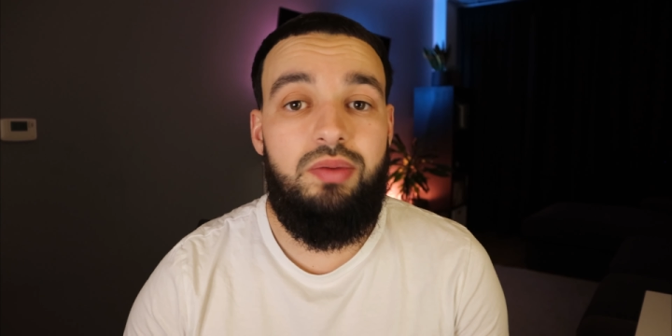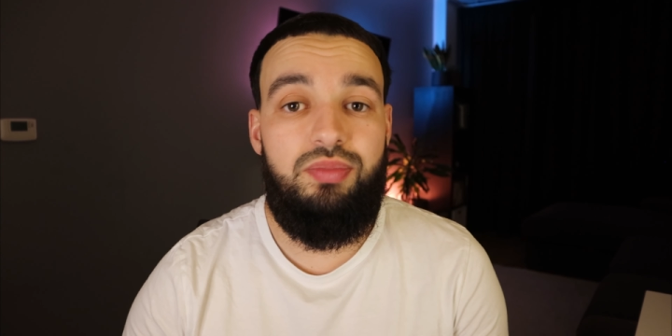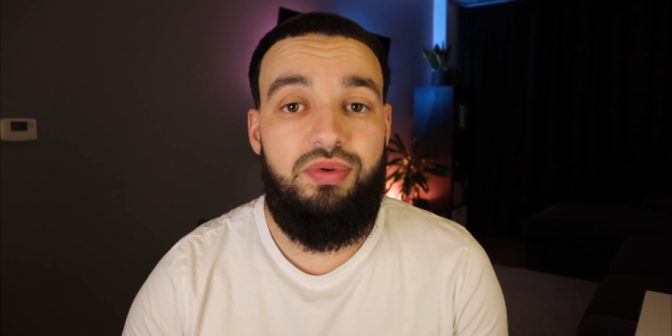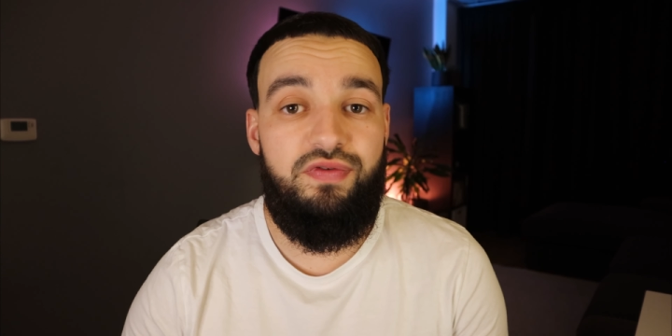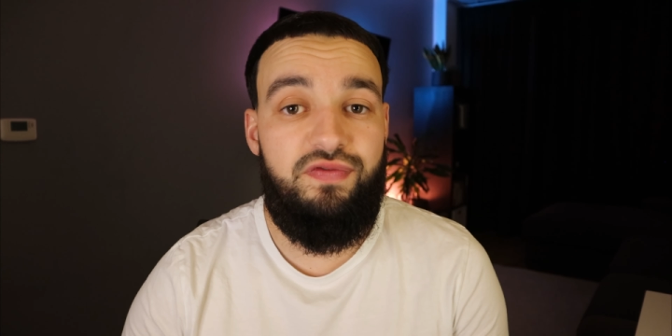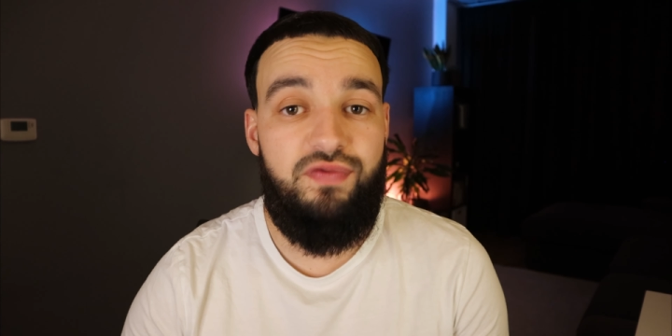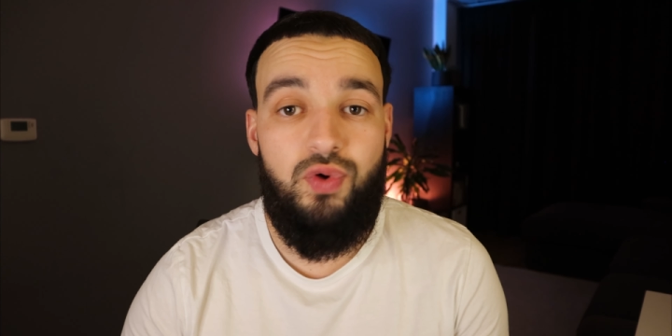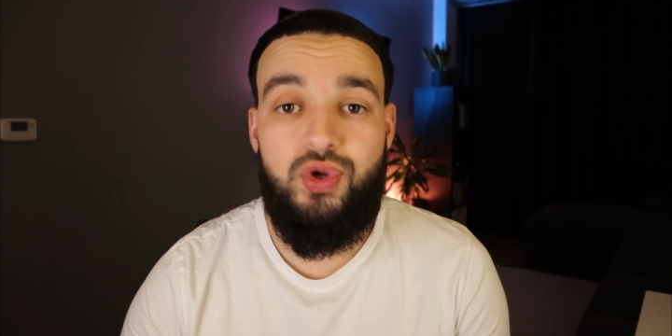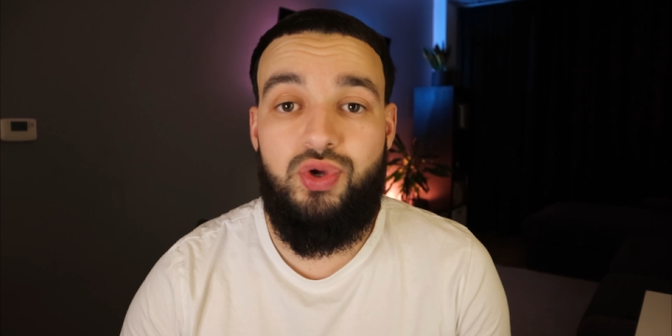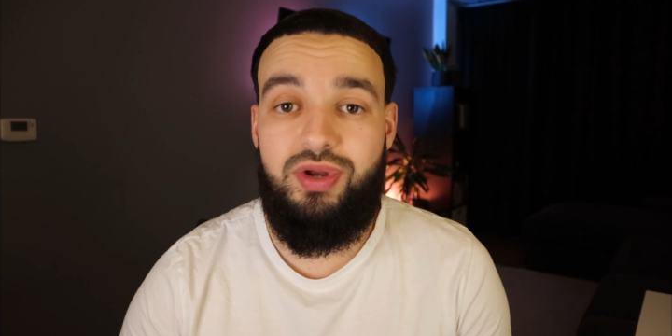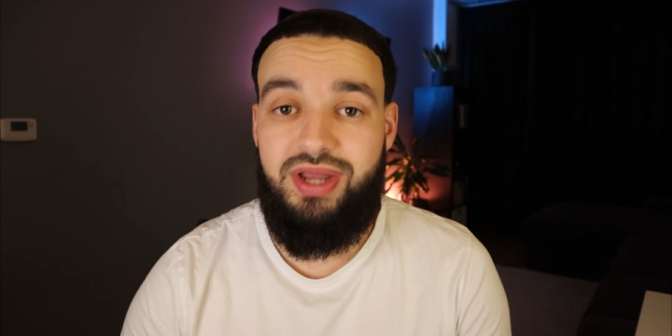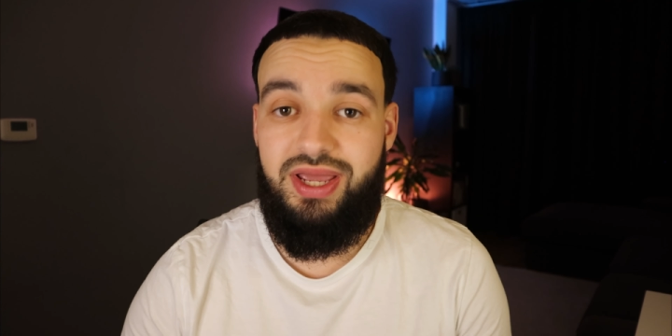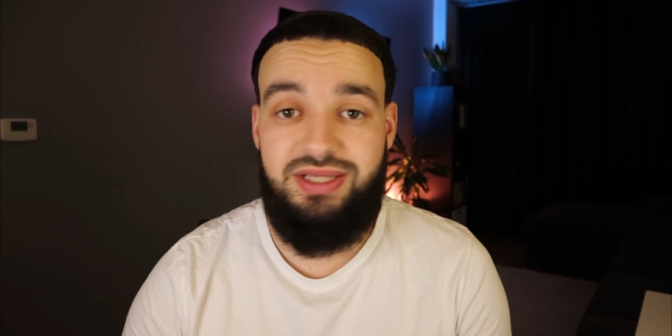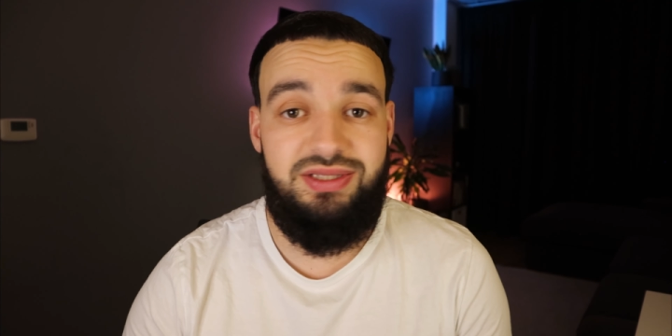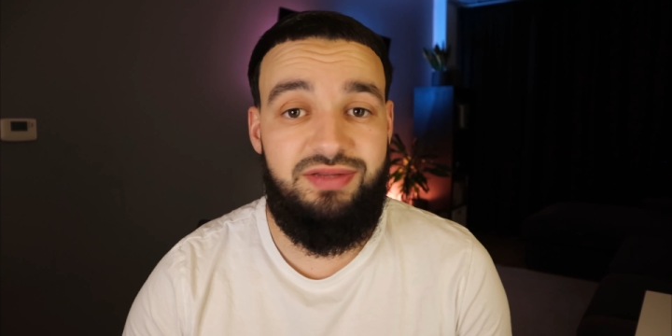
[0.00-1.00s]
before your
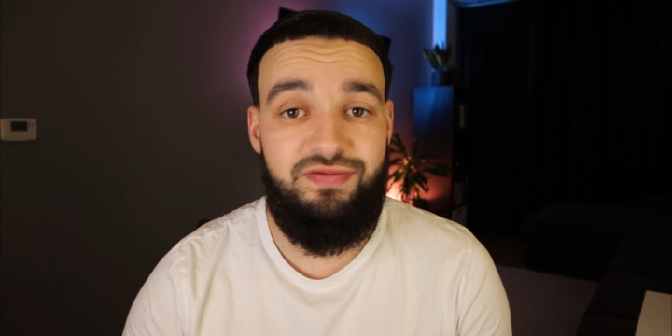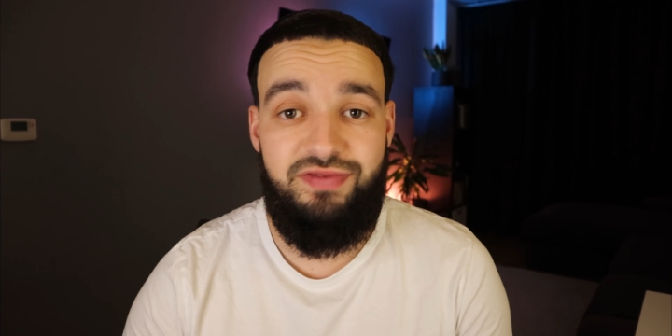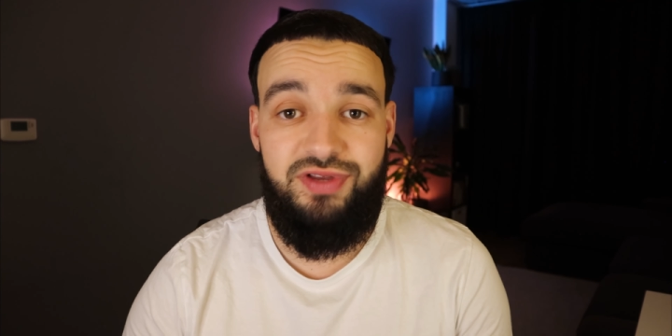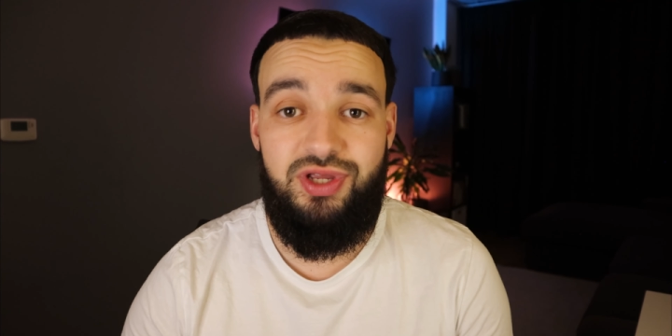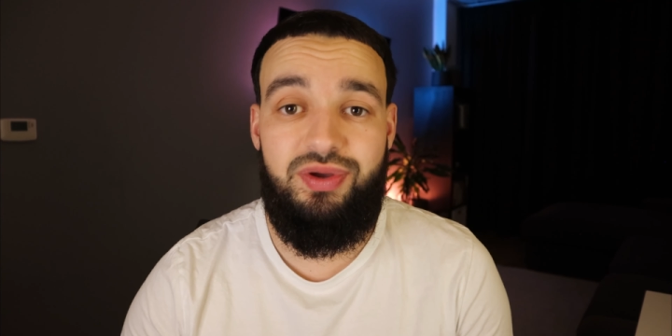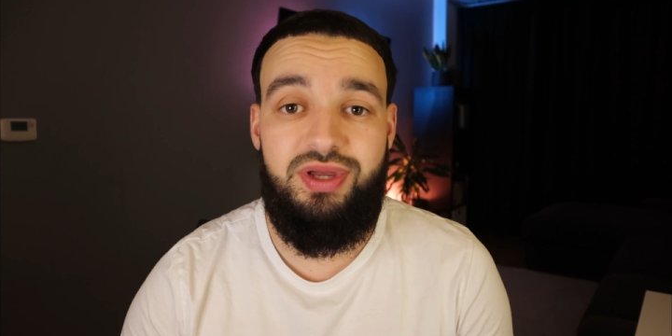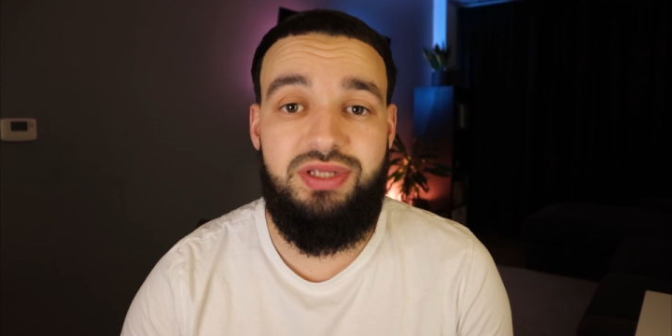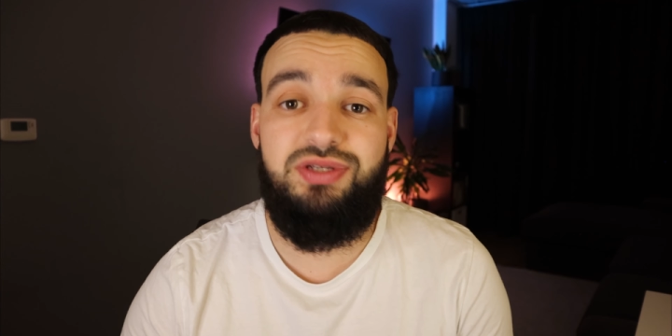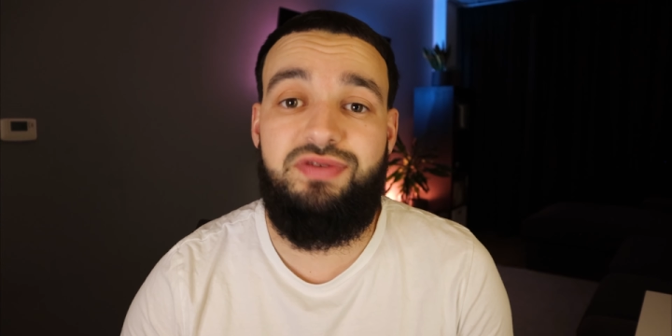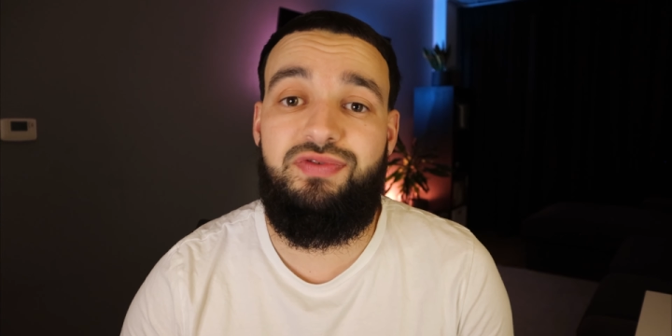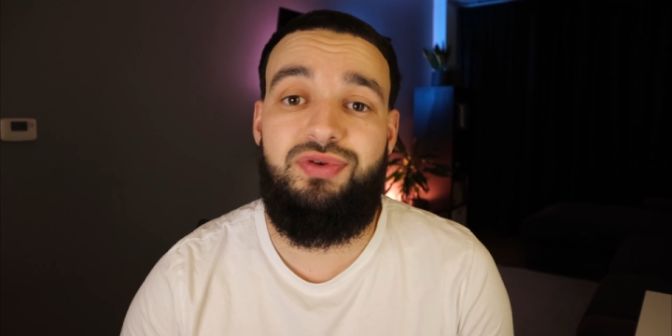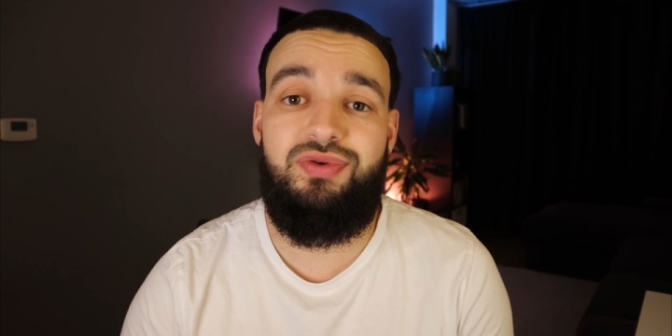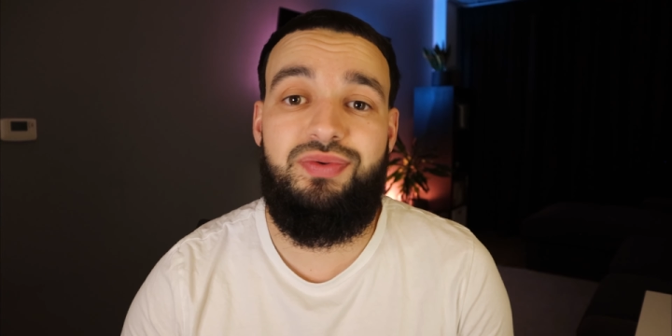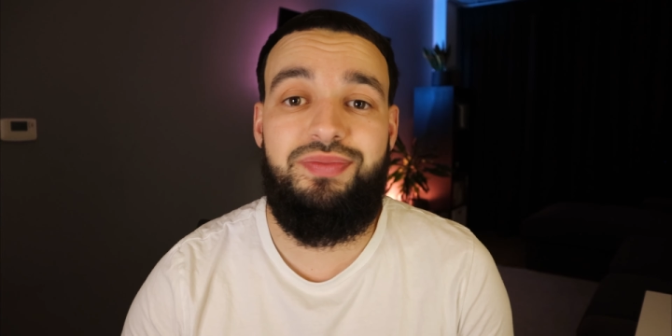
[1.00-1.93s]
next video interview.